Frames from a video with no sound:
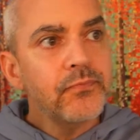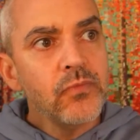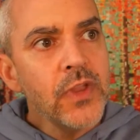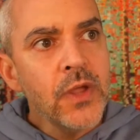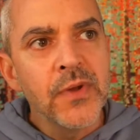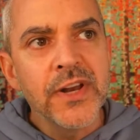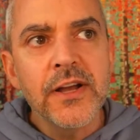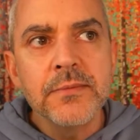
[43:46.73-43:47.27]

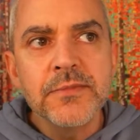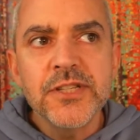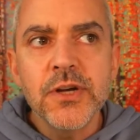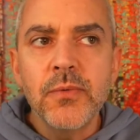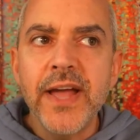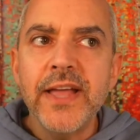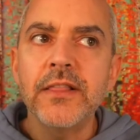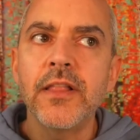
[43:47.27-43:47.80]
when it comes to
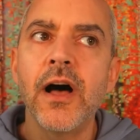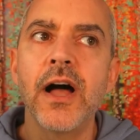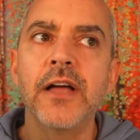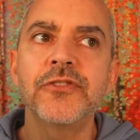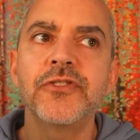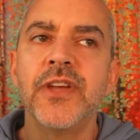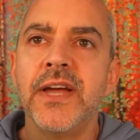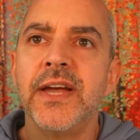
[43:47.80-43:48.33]
weight
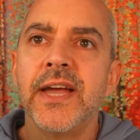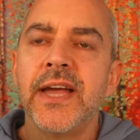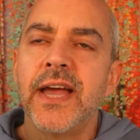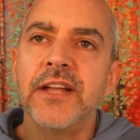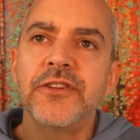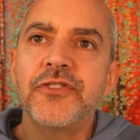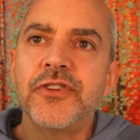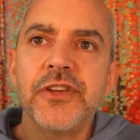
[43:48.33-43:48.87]
loss,
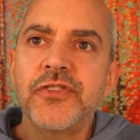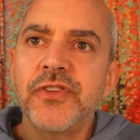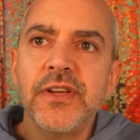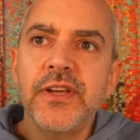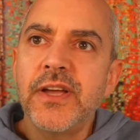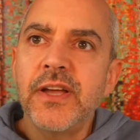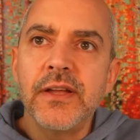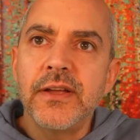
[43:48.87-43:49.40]
it's just
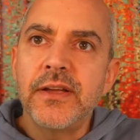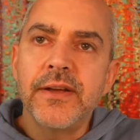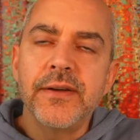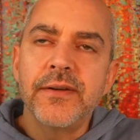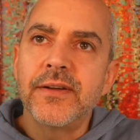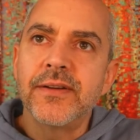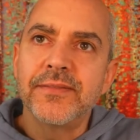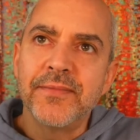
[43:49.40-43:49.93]

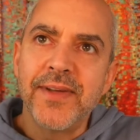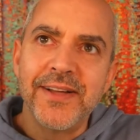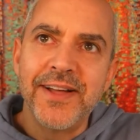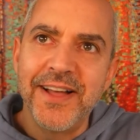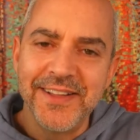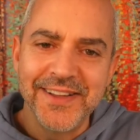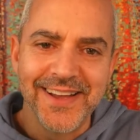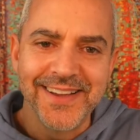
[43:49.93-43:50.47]

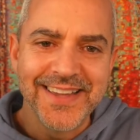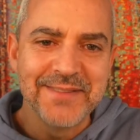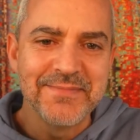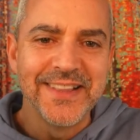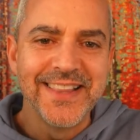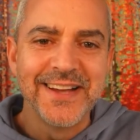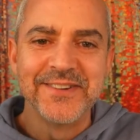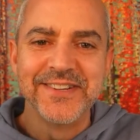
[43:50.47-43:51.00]
I'll keep
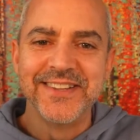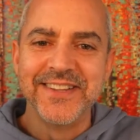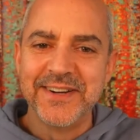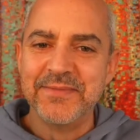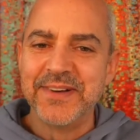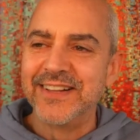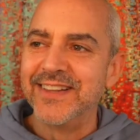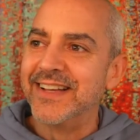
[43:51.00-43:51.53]
my language a
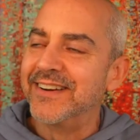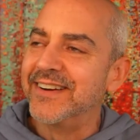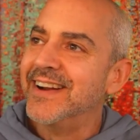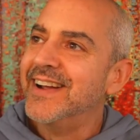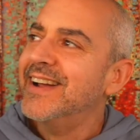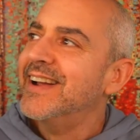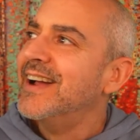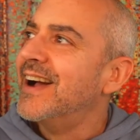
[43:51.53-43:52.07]
little bit cleaner.
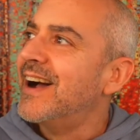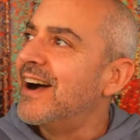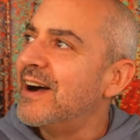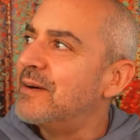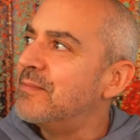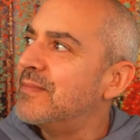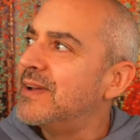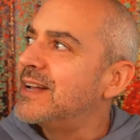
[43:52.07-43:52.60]

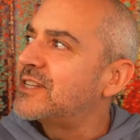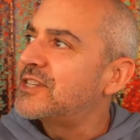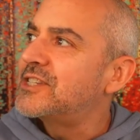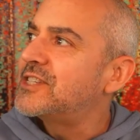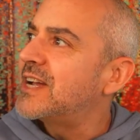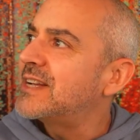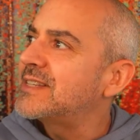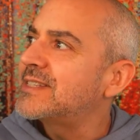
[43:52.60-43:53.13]
It's
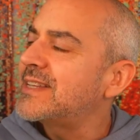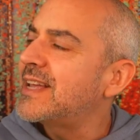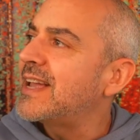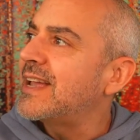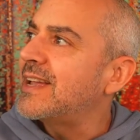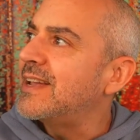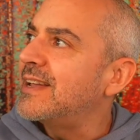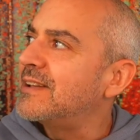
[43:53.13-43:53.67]
just
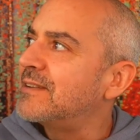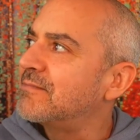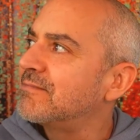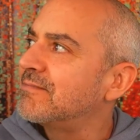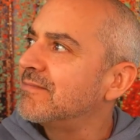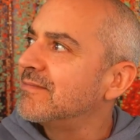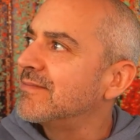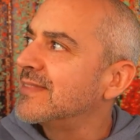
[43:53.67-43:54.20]

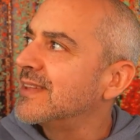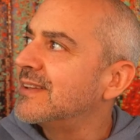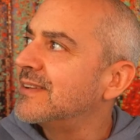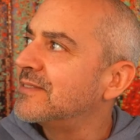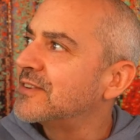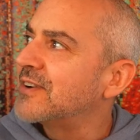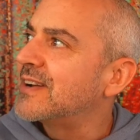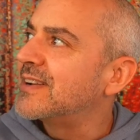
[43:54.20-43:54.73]
I'm
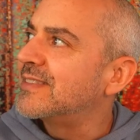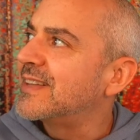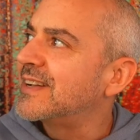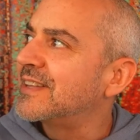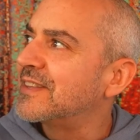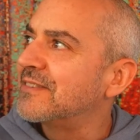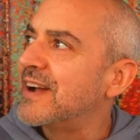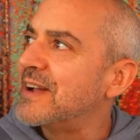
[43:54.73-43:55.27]
trying to think
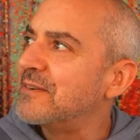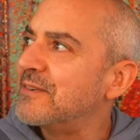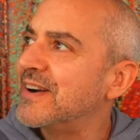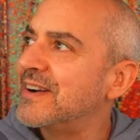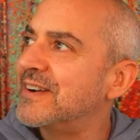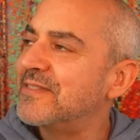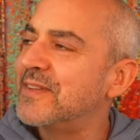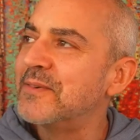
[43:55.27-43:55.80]
of the right
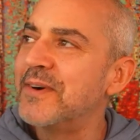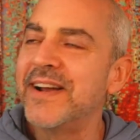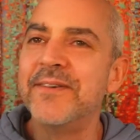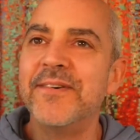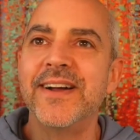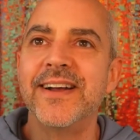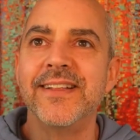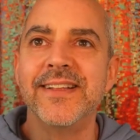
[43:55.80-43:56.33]
word of the one I
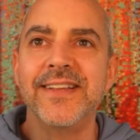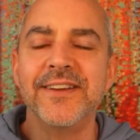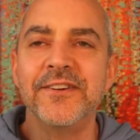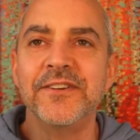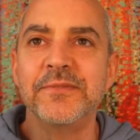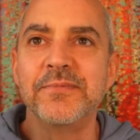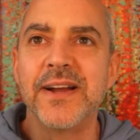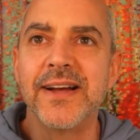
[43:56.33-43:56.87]
want to
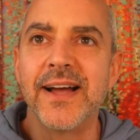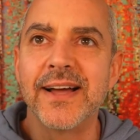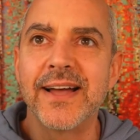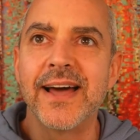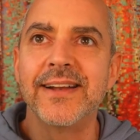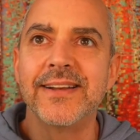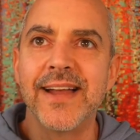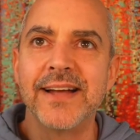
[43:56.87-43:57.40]
use, but I
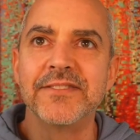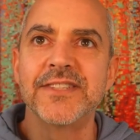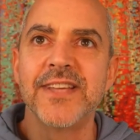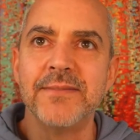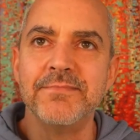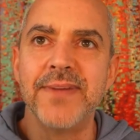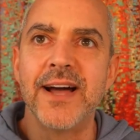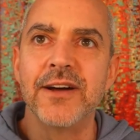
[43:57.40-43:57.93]
got to have
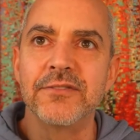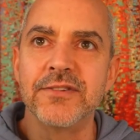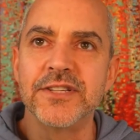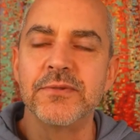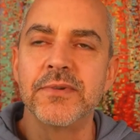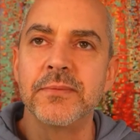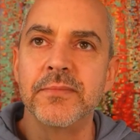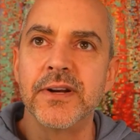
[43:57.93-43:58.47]
some boundaries
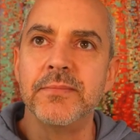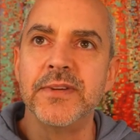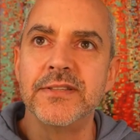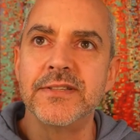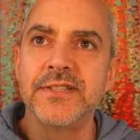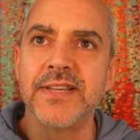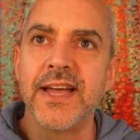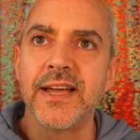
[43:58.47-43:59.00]
of what I'm going to be
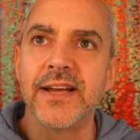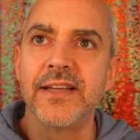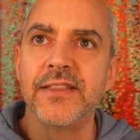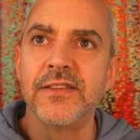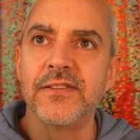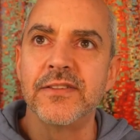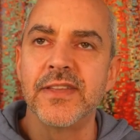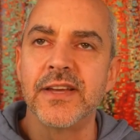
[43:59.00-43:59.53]
saying on
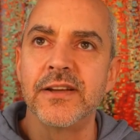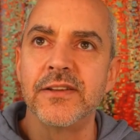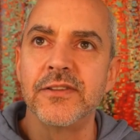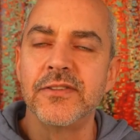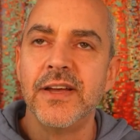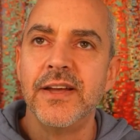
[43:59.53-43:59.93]
these things.